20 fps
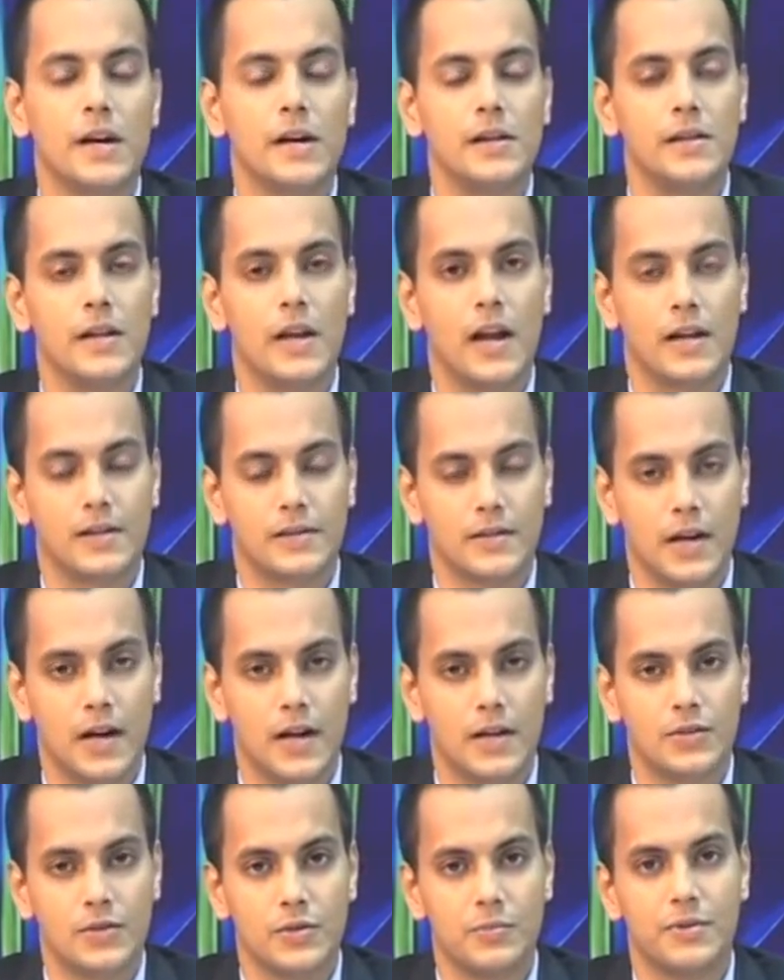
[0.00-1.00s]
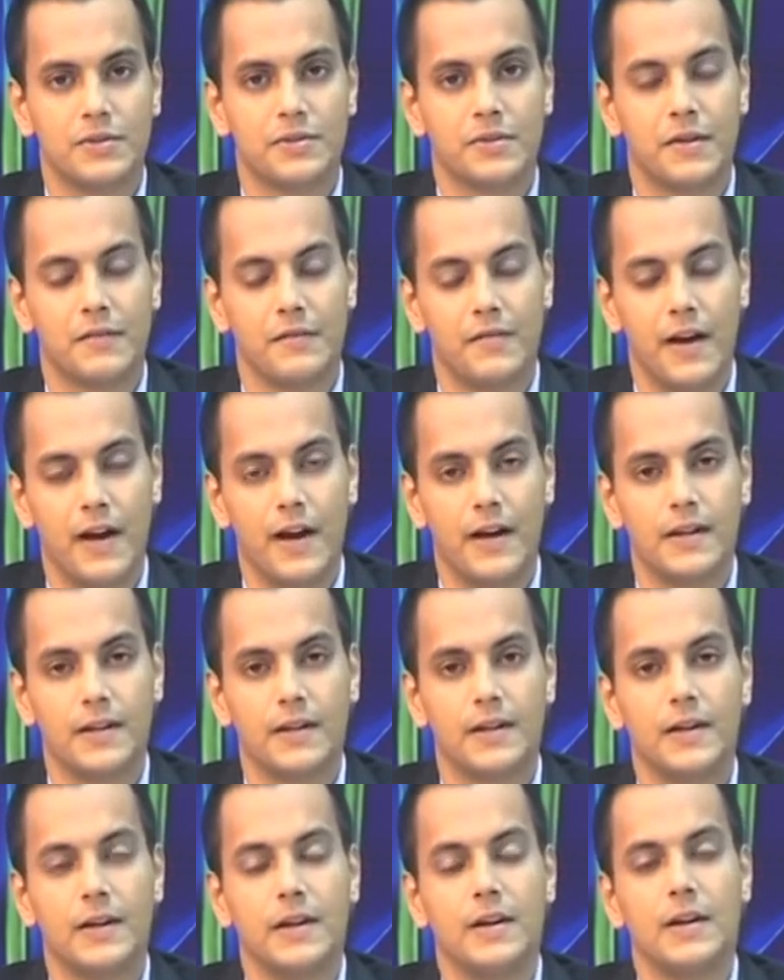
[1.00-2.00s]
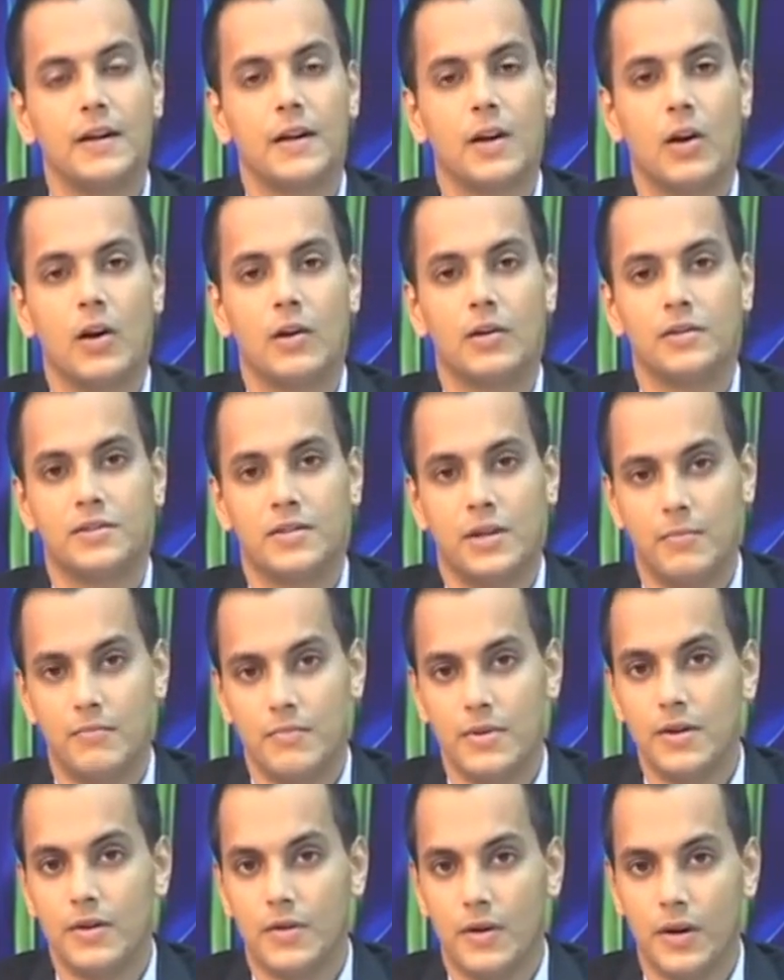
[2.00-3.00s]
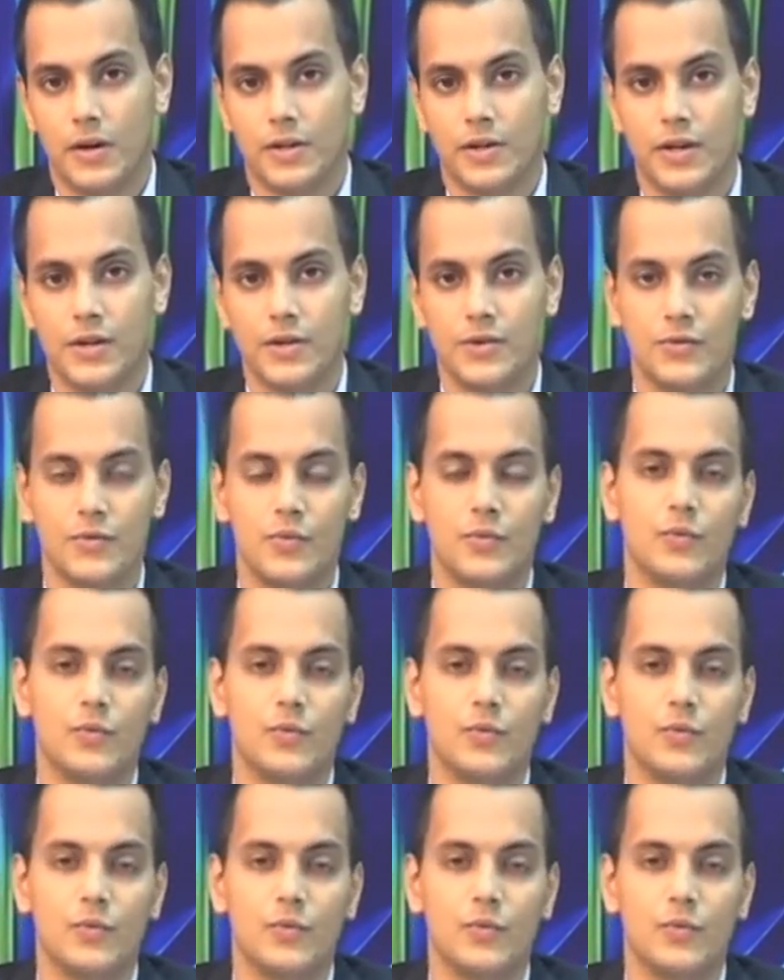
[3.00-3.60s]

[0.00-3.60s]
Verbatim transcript: In to talk about uh, initially discuss uh, have